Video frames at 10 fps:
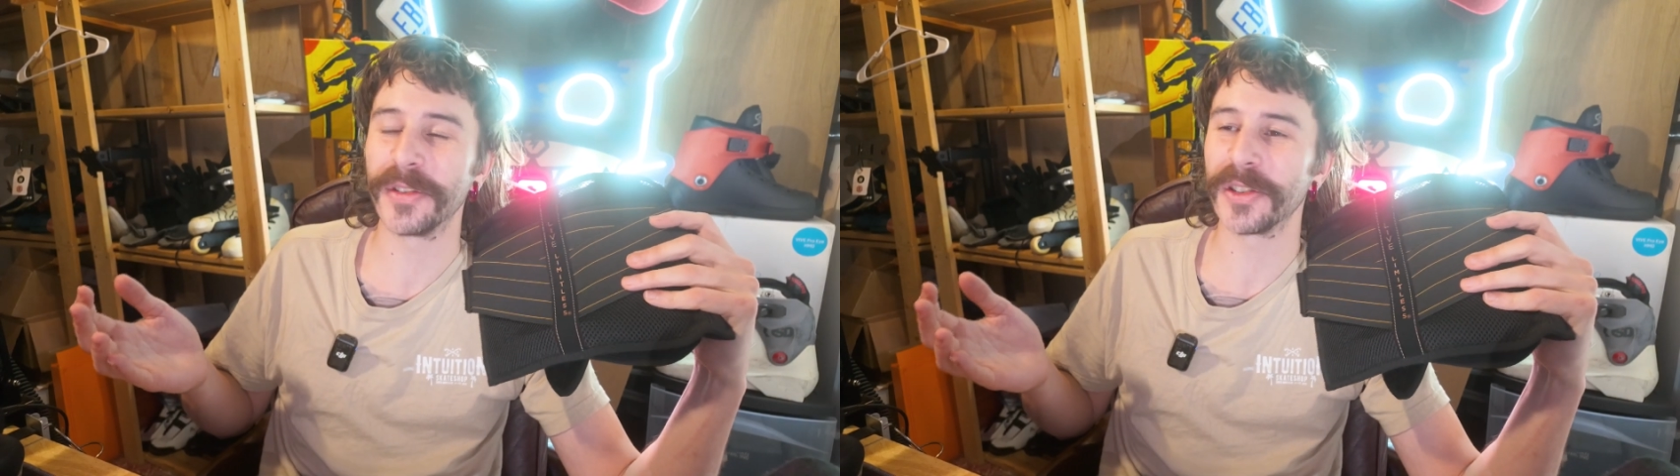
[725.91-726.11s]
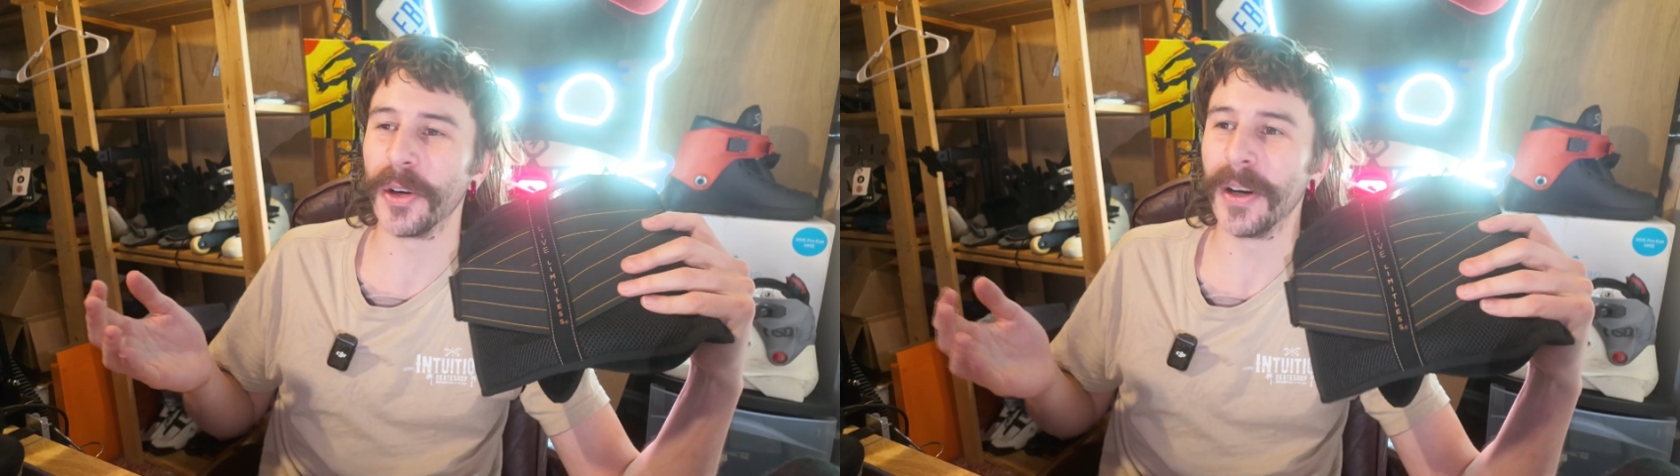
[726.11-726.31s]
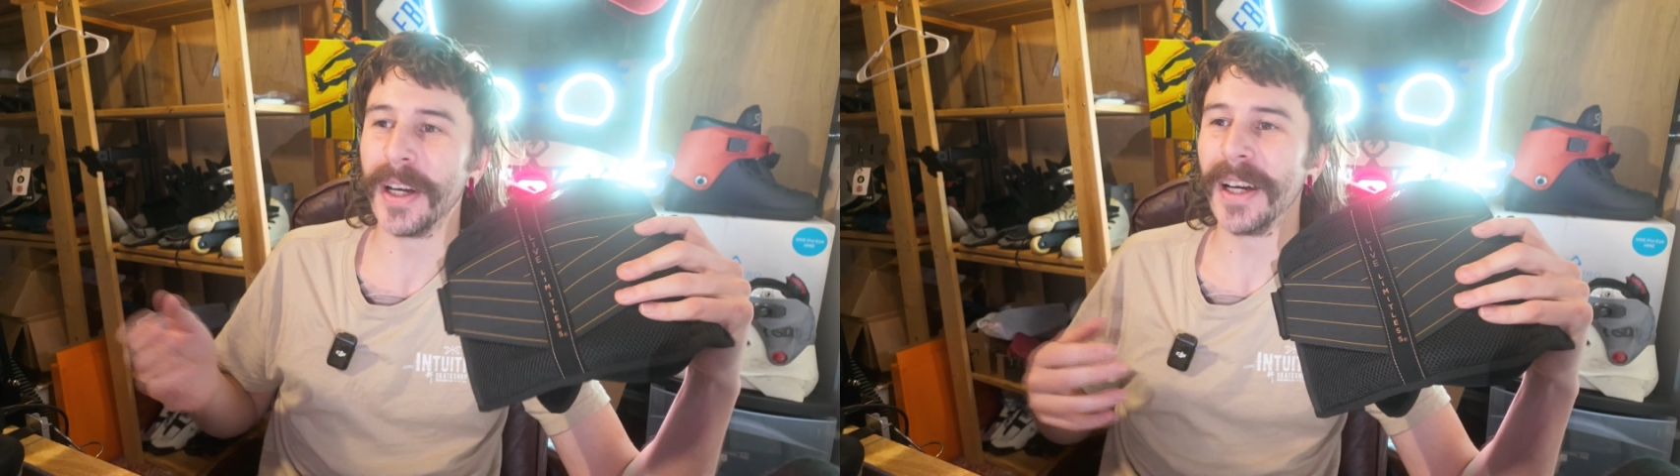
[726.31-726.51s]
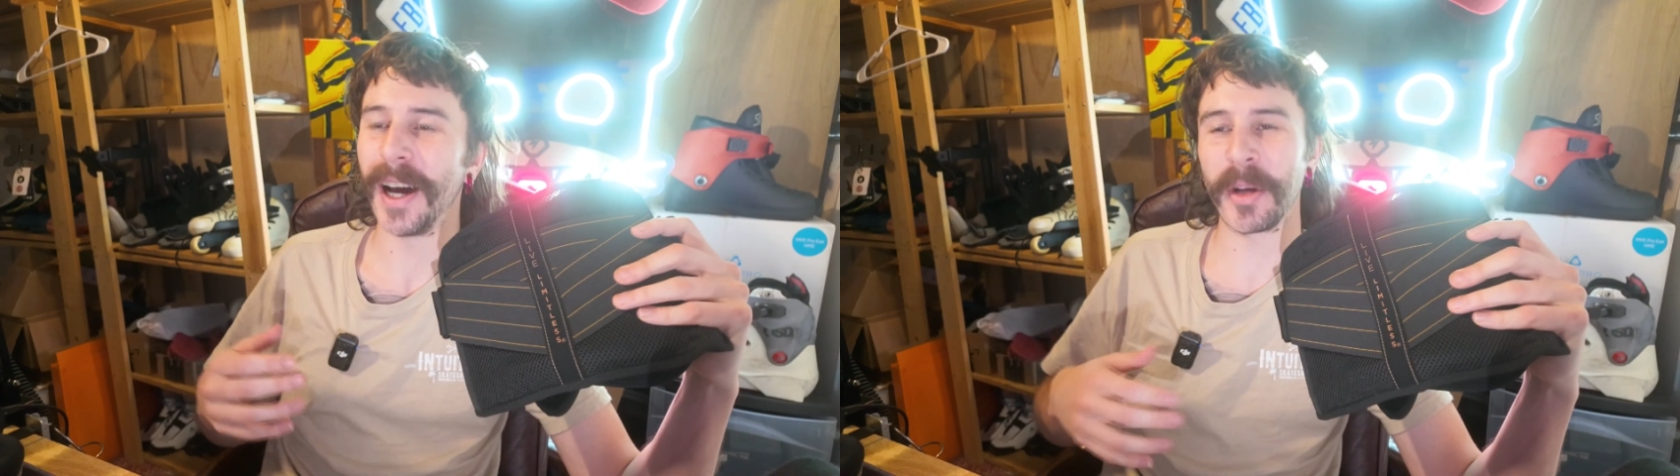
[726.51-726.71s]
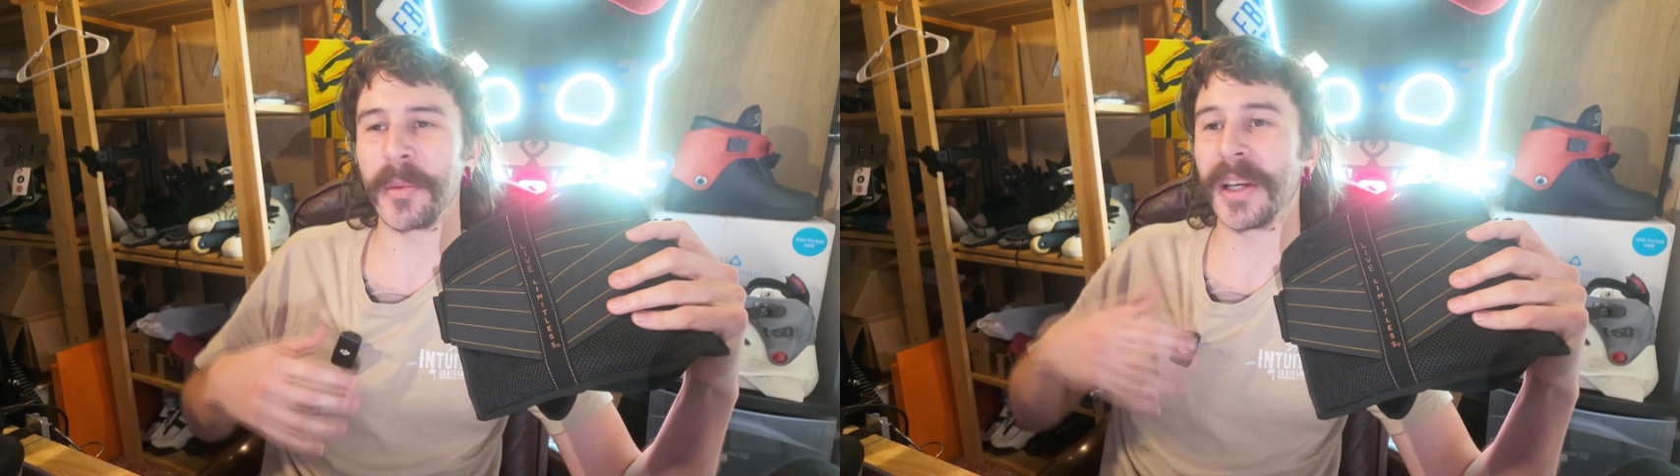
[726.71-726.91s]
So
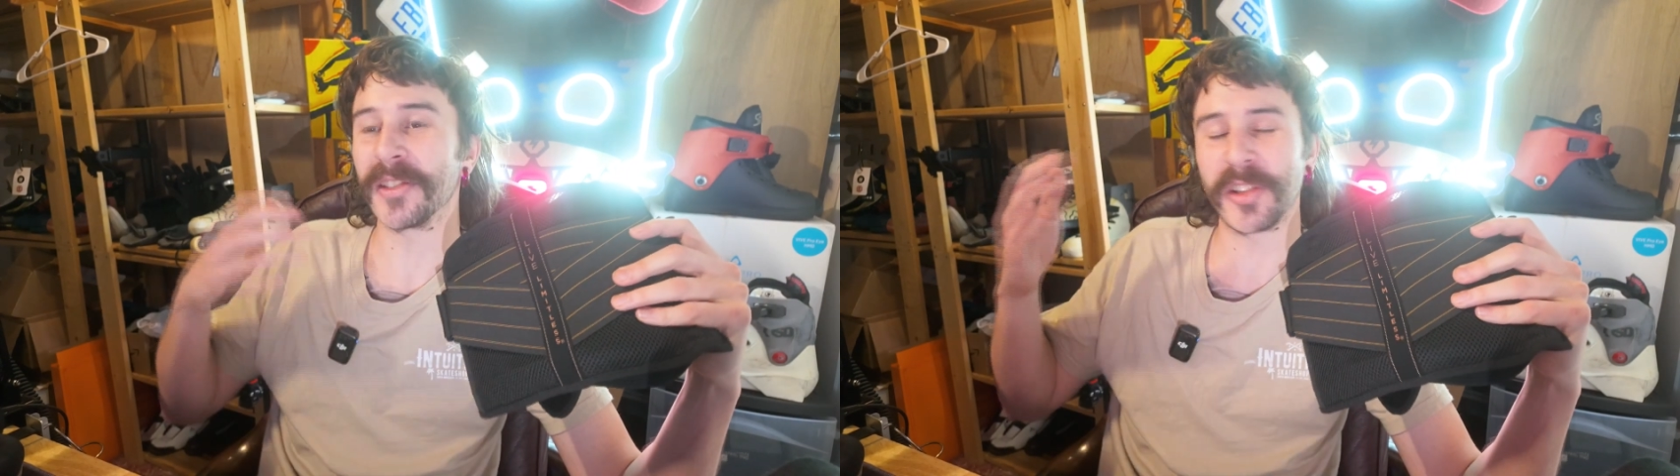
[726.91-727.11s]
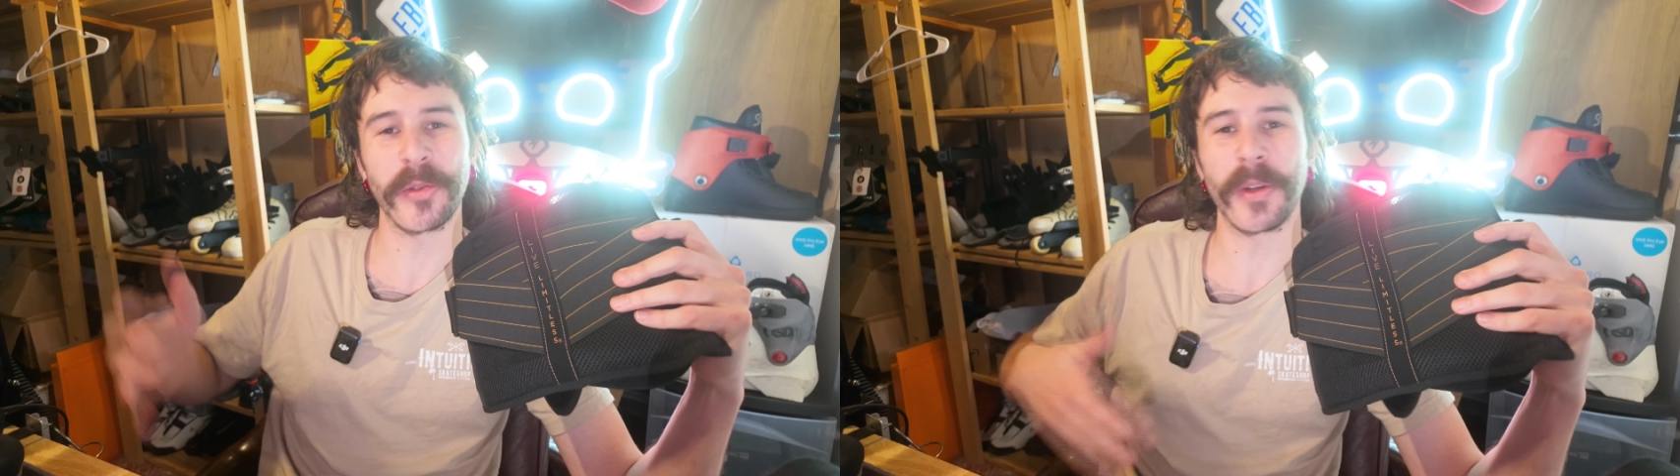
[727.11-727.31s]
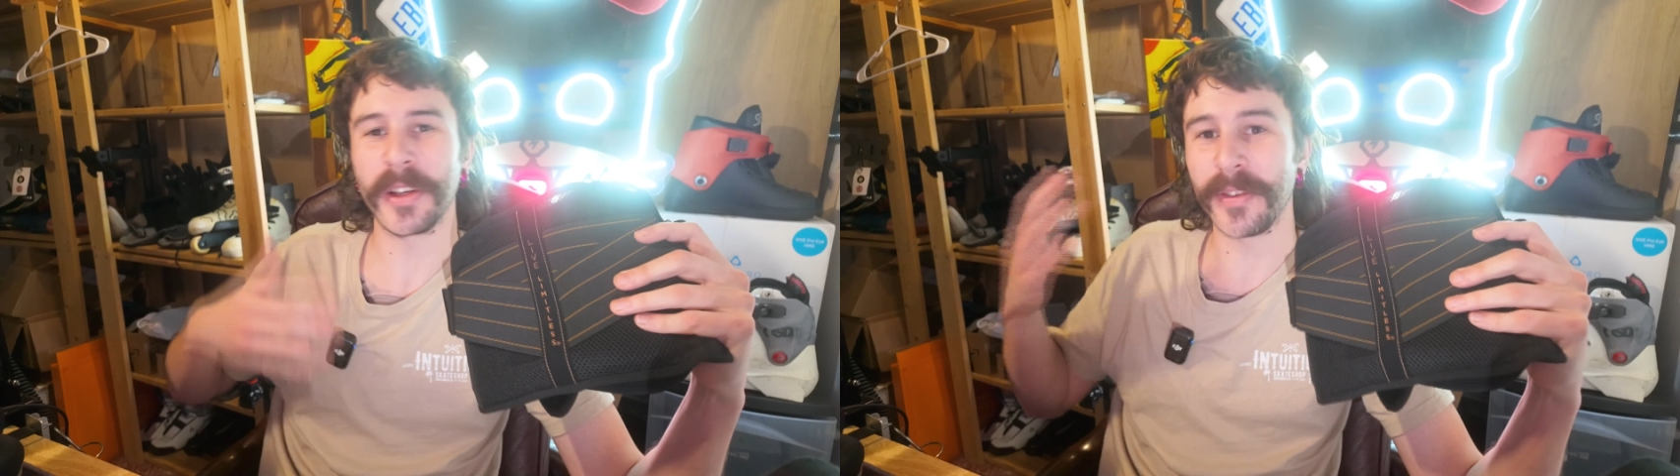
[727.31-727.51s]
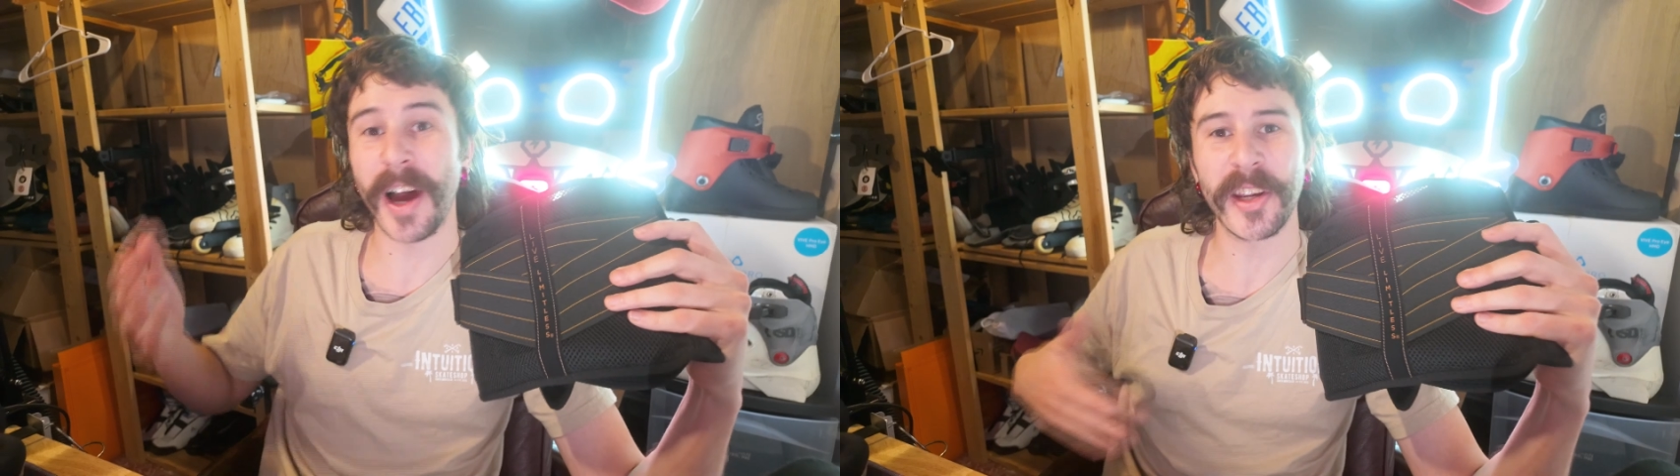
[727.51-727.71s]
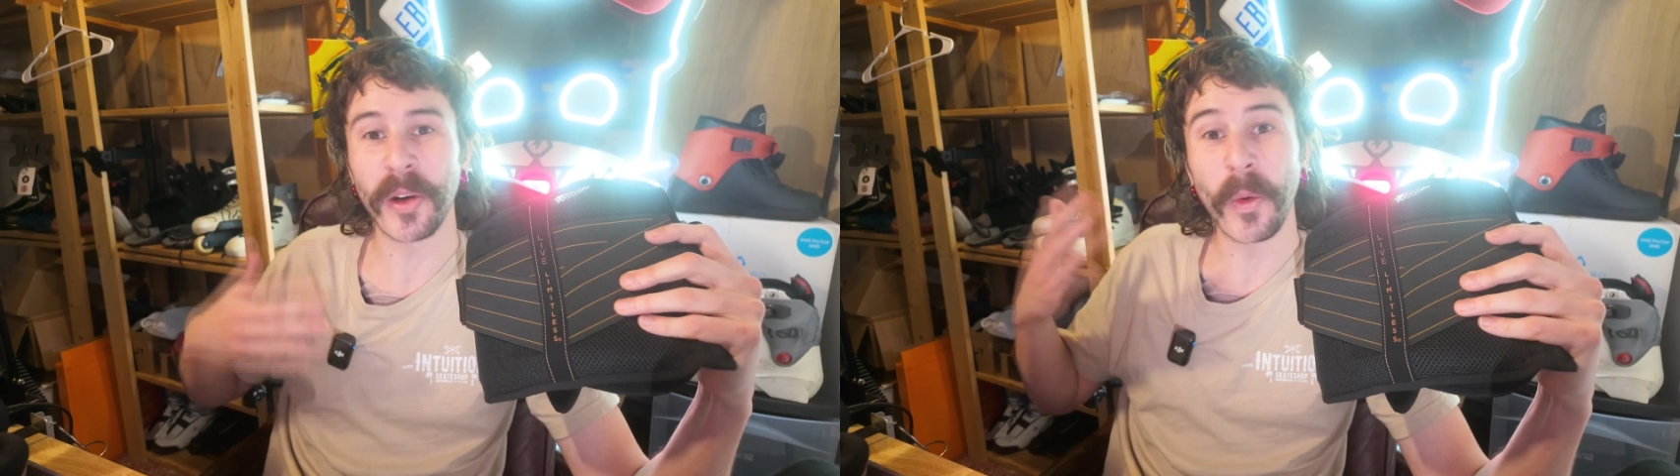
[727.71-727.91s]
I'm going to be continually
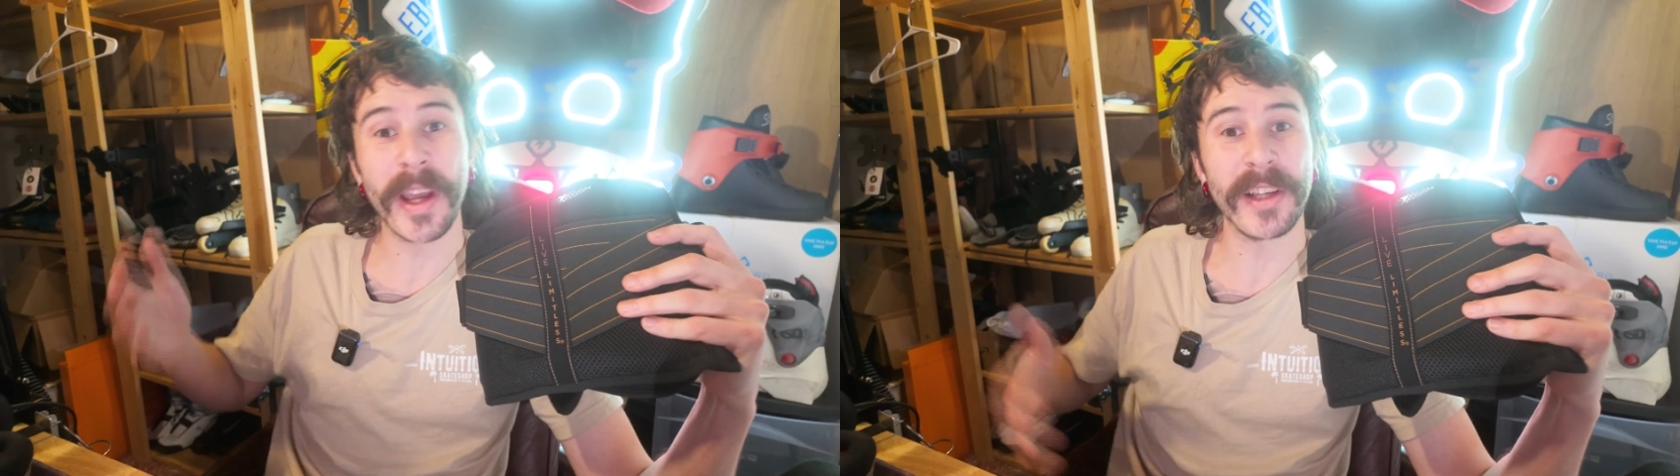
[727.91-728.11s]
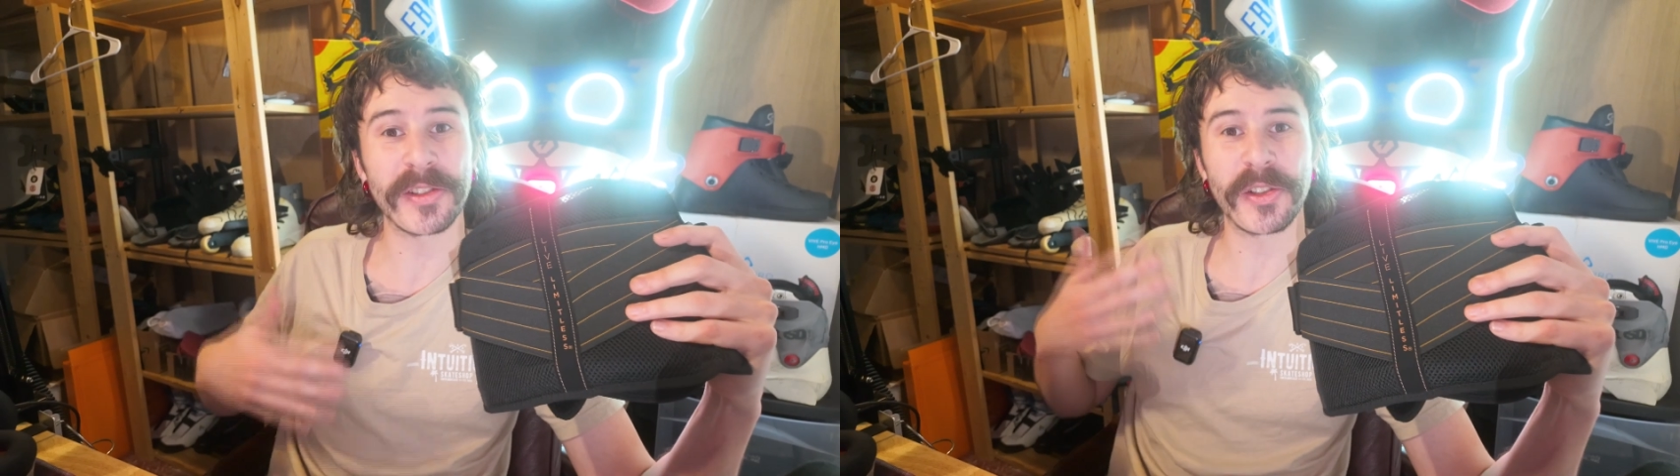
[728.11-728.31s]
finding ways